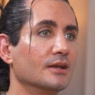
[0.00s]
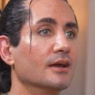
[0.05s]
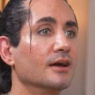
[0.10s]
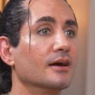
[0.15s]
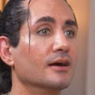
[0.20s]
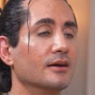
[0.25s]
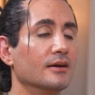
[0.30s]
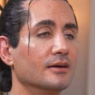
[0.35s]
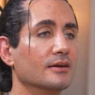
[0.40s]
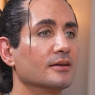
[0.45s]

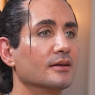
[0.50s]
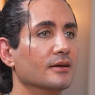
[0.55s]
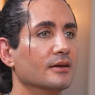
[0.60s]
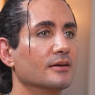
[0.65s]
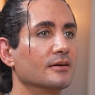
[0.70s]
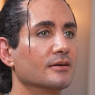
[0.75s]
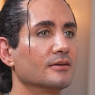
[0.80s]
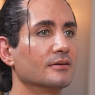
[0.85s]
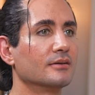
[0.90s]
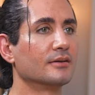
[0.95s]
Yeah,
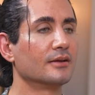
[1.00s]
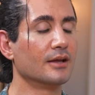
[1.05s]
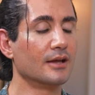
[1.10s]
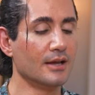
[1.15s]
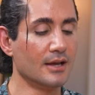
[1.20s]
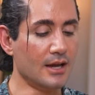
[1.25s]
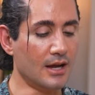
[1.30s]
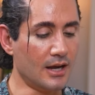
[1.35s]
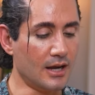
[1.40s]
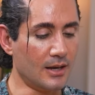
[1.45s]
yeah.
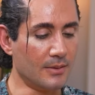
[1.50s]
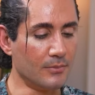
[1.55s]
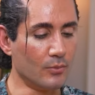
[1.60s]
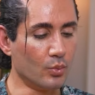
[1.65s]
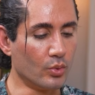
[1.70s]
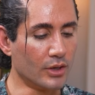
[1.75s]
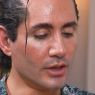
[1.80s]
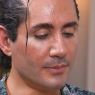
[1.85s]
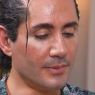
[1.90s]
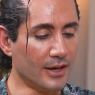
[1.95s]
yeah.
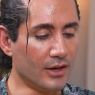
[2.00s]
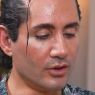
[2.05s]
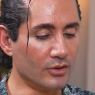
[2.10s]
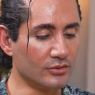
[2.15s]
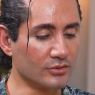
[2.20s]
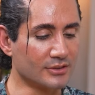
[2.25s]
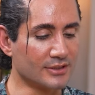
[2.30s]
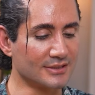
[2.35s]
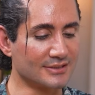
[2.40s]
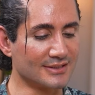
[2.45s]
Um, what
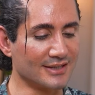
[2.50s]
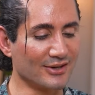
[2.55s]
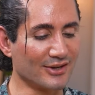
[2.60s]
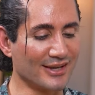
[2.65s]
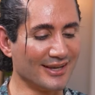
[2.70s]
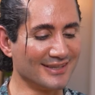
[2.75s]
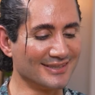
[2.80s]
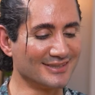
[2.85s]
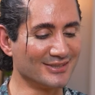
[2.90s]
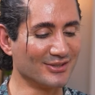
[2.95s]
about, because,
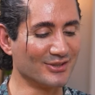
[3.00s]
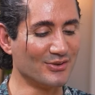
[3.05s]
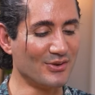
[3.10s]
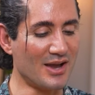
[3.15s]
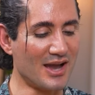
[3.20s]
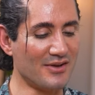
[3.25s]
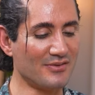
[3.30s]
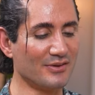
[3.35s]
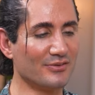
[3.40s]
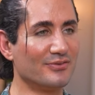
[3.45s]
okay, so
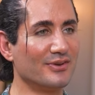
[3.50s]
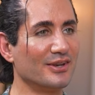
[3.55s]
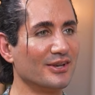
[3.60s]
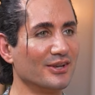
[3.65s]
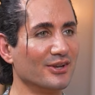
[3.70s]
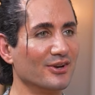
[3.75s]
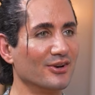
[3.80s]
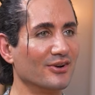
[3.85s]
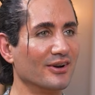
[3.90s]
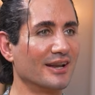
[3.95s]
you have a
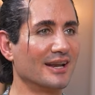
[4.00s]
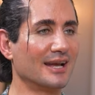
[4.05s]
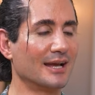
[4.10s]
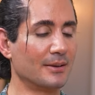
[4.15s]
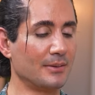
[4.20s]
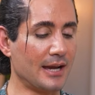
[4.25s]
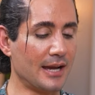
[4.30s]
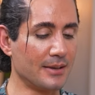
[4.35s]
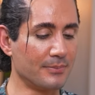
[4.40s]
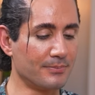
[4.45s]
video, and
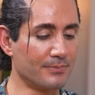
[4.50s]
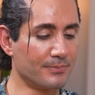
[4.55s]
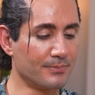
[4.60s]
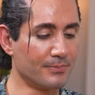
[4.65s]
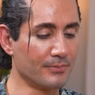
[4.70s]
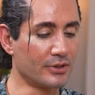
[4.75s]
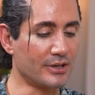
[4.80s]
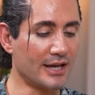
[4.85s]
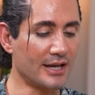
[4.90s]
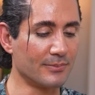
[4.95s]
I, I
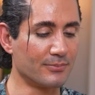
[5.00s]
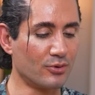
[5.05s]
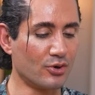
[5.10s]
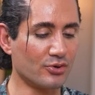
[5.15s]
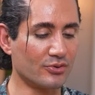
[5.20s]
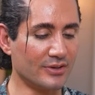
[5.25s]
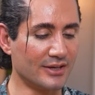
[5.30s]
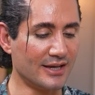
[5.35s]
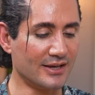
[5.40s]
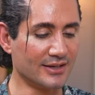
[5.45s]
kind of
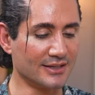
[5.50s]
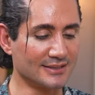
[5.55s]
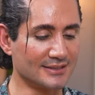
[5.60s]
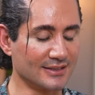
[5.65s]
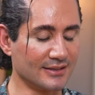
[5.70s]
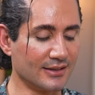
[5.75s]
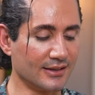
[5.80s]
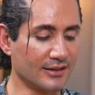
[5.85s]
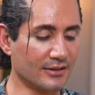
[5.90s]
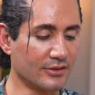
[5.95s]
broke it down
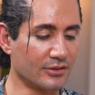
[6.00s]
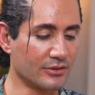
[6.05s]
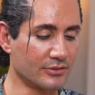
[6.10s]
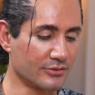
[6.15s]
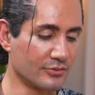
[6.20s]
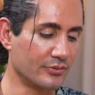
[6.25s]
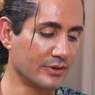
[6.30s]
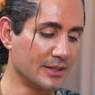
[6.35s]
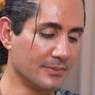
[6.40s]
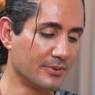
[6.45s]
into like
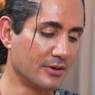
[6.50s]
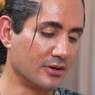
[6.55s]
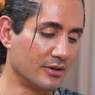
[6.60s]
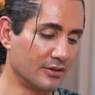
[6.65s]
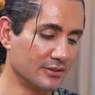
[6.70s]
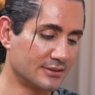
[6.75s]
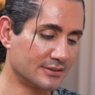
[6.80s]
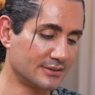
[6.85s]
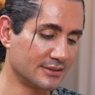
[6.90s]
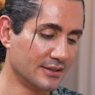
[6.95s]
three
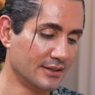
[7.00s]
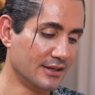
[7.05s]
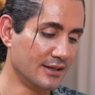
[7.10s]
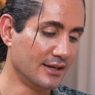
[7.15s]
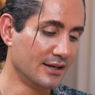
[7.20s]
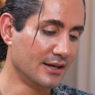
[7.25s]
parts.